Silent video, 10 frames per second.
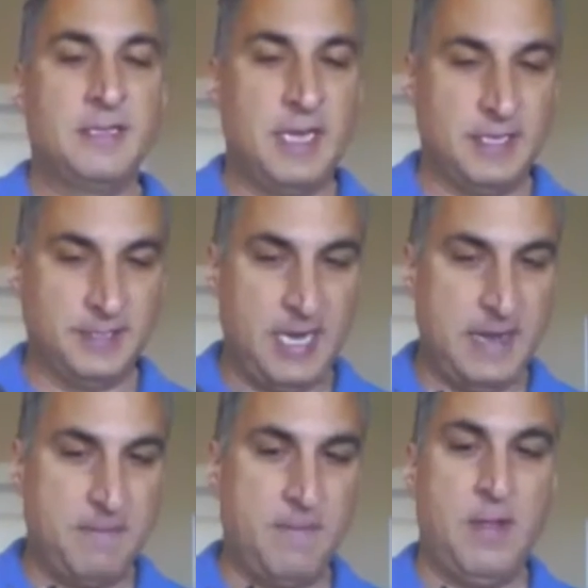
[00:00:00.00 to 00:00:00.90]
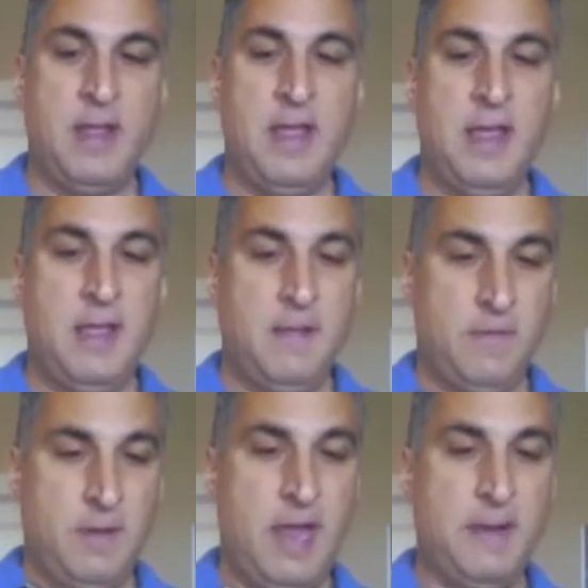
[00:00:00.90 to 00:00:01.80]
It's got the same
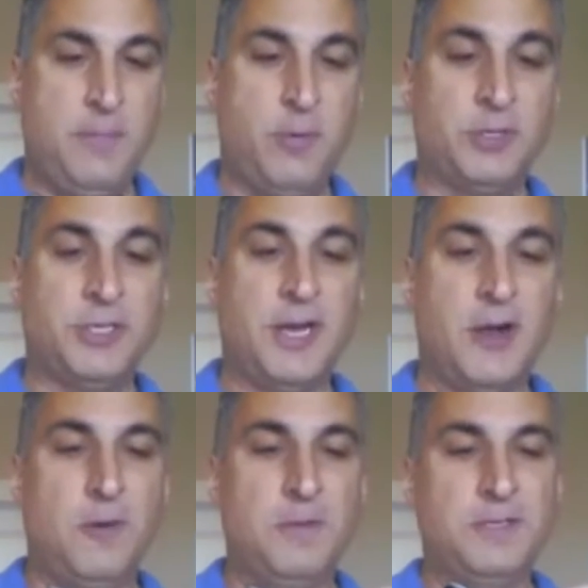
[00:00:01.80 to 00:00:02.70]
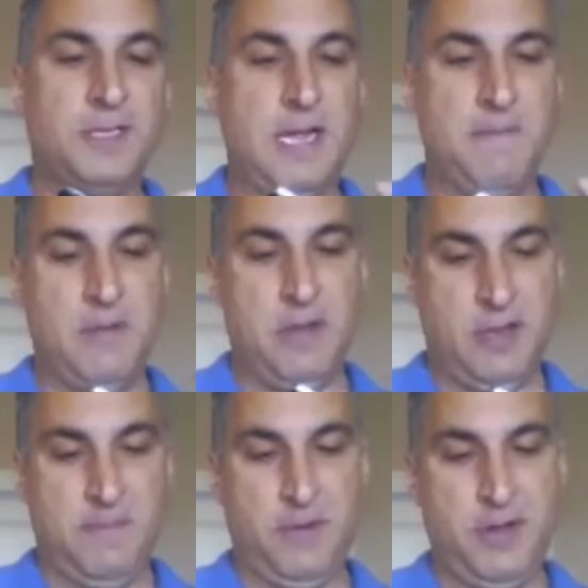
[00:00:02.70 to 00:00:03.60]
head portion that opens up.
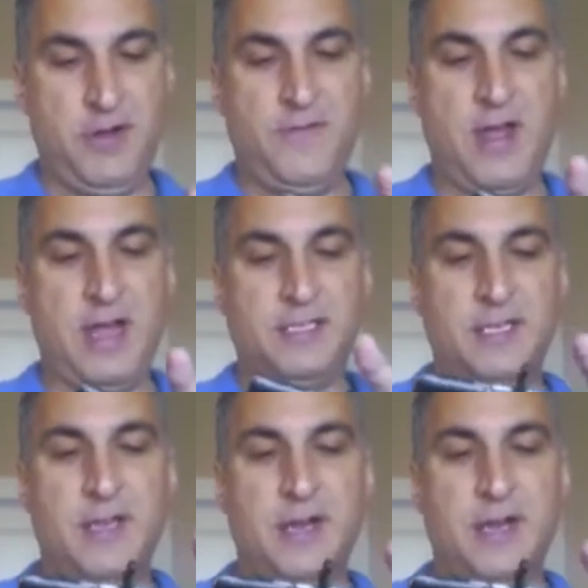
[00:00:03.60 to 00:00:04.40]
You put your device in